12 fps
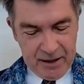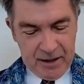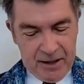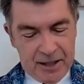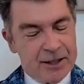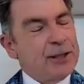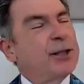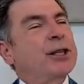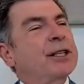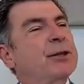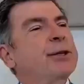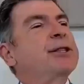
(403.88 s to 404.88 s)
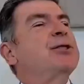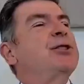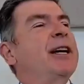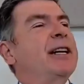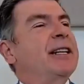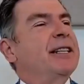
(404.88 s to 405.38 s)
Let's look at
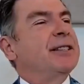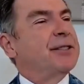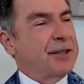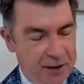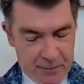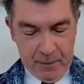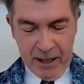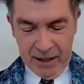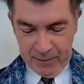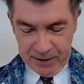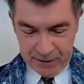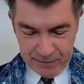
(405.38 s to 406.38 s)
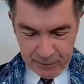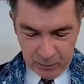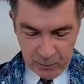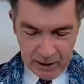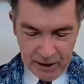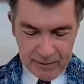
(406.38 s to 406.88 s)
Christianity's commandments for a
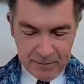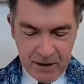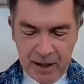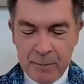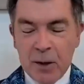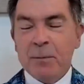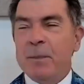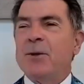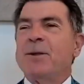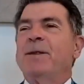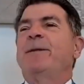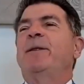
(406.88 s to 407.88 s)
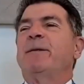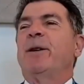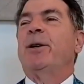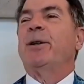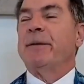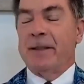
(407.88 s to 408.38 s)
while. And most of you have
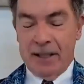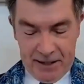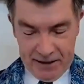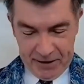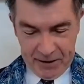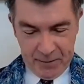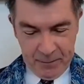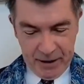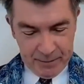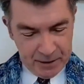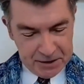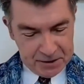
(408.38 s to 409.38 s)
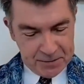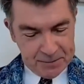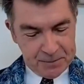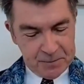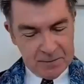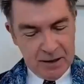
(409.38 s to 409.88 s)
heard of the 10
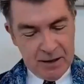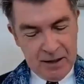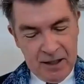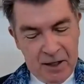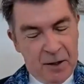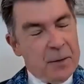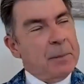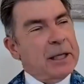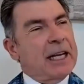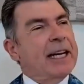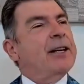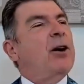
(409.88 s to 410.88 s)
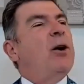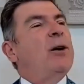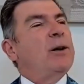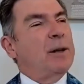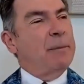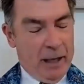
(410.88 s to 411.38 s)
Commandments, but like
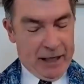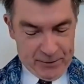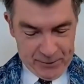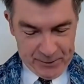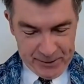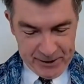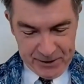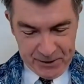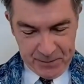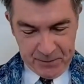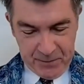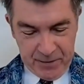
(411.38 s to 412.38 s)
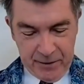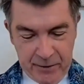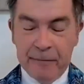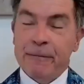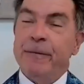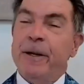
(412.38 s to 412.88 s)
all boundaries, there
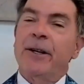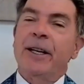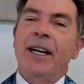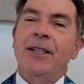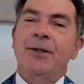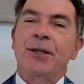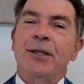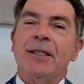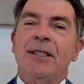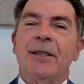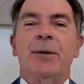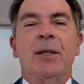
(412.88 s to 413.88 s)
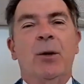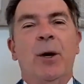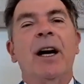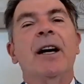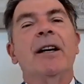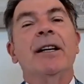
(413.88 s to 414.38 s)
are variations that
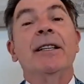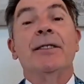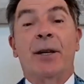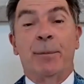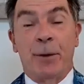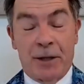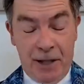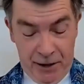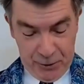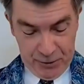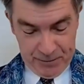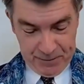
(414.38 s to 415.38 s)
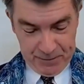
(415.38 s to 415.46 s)
require interpretation.